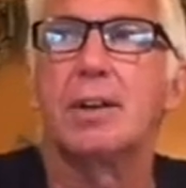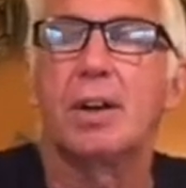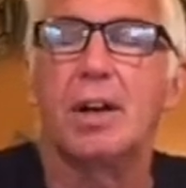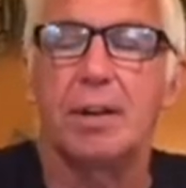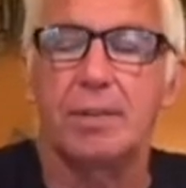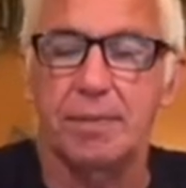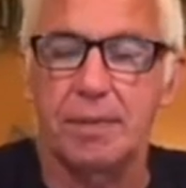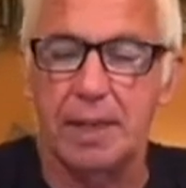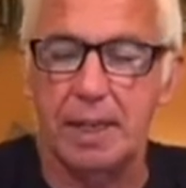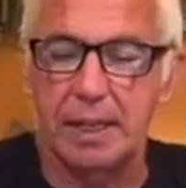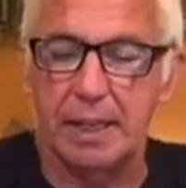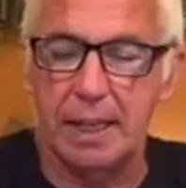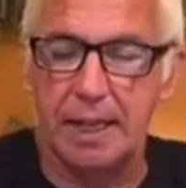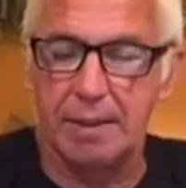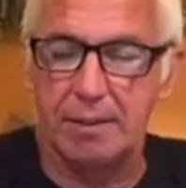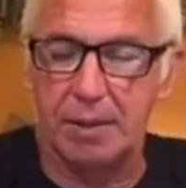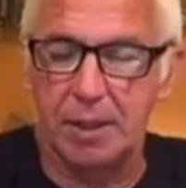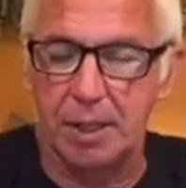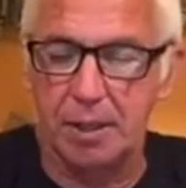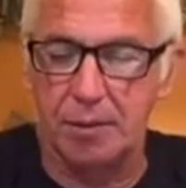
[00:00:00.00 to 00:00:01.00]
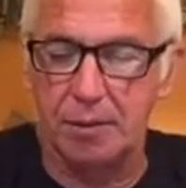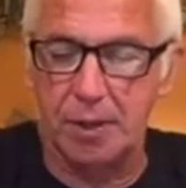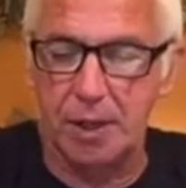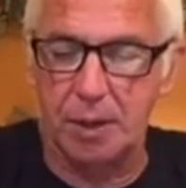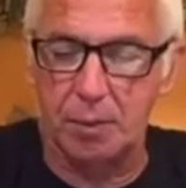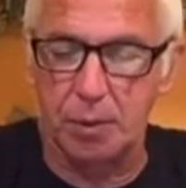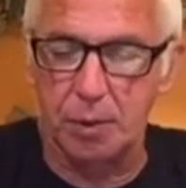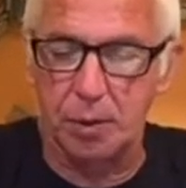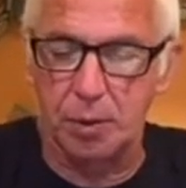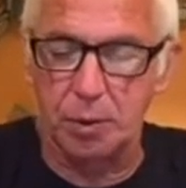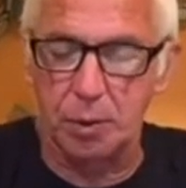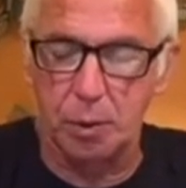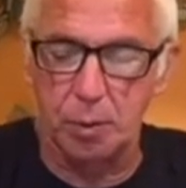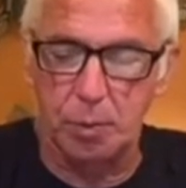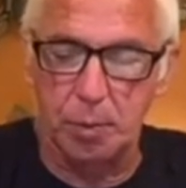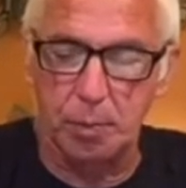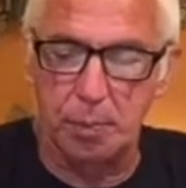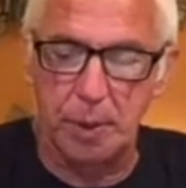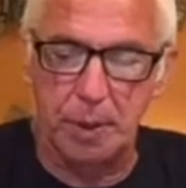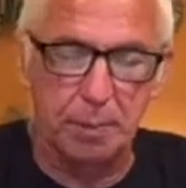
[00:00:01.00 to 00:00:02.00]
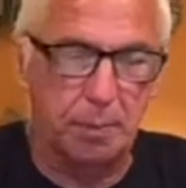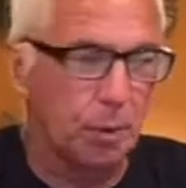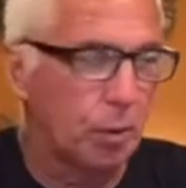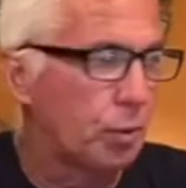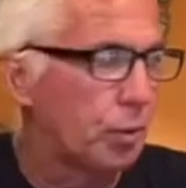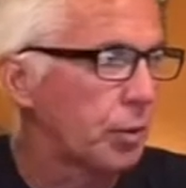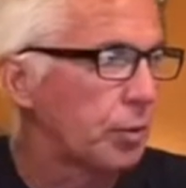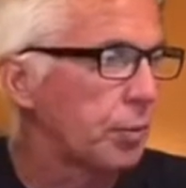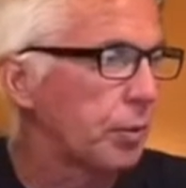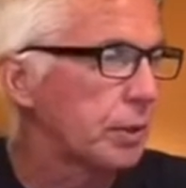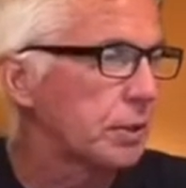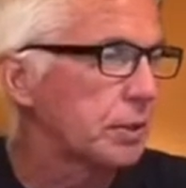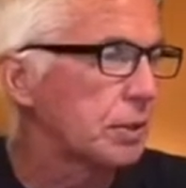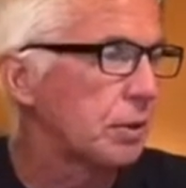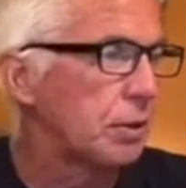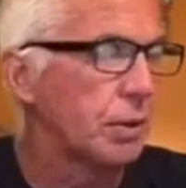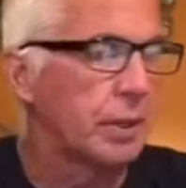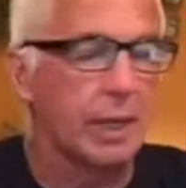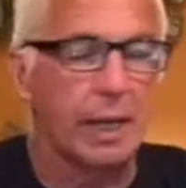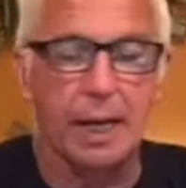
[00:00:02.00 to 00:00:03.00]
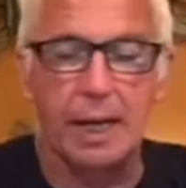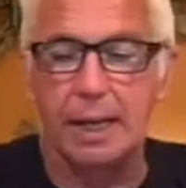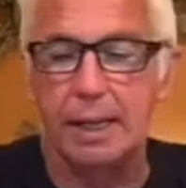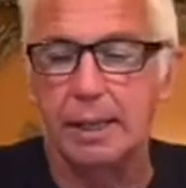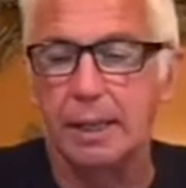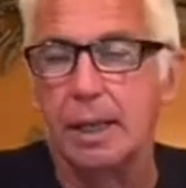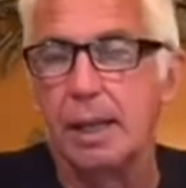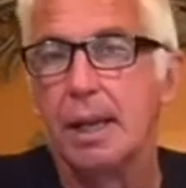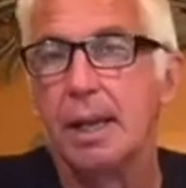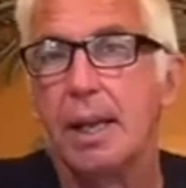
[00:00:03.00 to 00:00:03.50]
off on having an event with a group of people with what's going on,